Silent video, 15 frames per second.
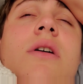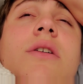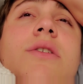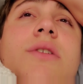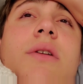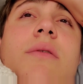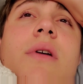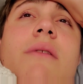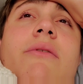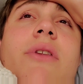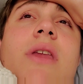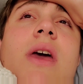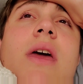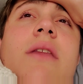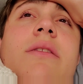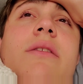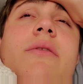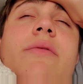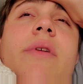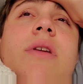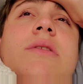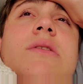I'll start having to edit
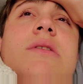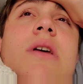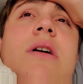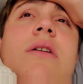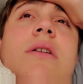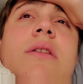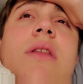their faces out,